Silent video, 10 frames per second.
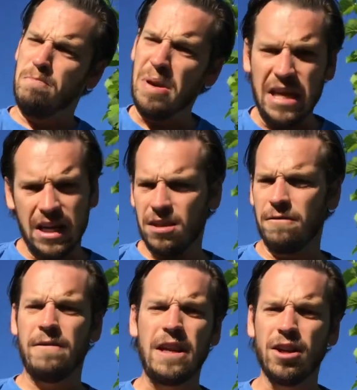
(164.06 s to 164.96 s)
being in the
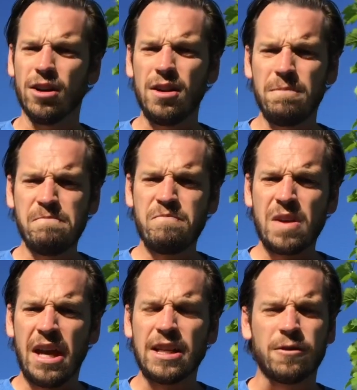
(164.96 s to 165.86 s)
vineyard.
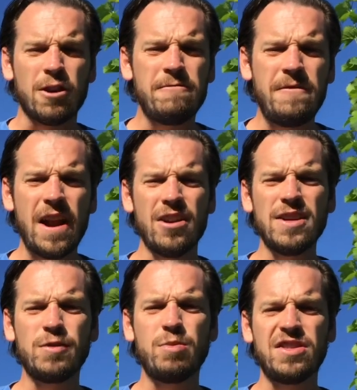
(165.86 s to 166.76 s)
It's for a
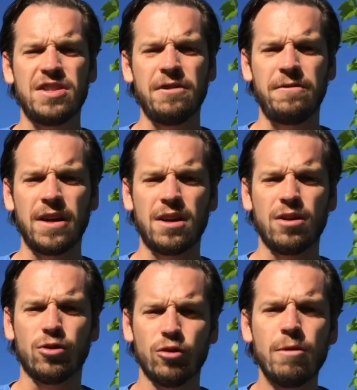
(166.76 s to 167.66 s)
very specific
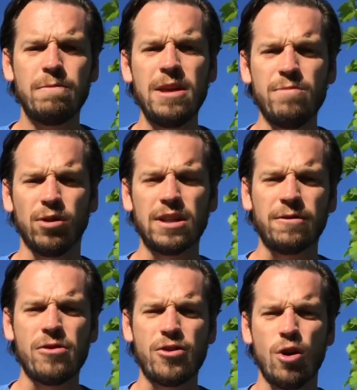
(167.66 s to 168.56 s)
group of people. It's
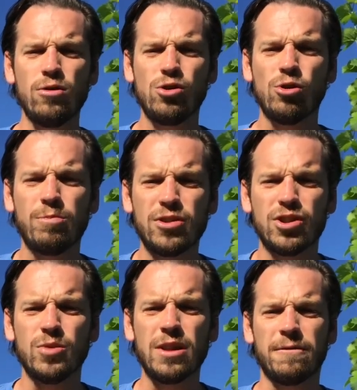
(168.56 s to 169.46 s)
for those who are
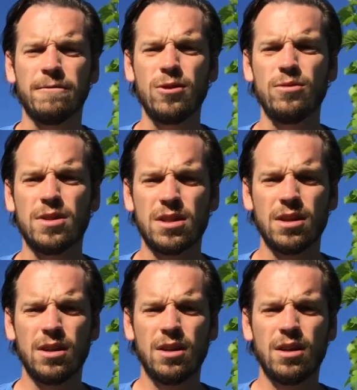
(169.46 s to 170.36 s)
pursuing the fruits.
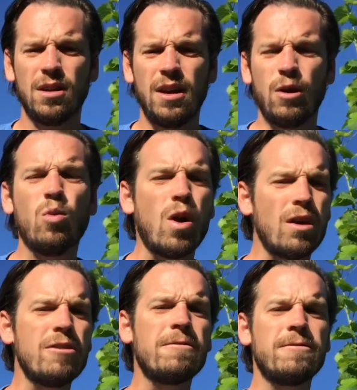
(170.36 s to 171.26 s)
And what
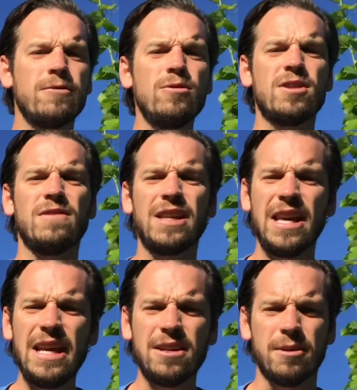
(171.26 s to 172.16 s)
are the fruits of the
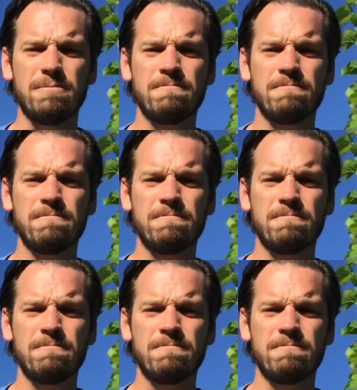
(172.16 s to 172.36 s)
kingdom?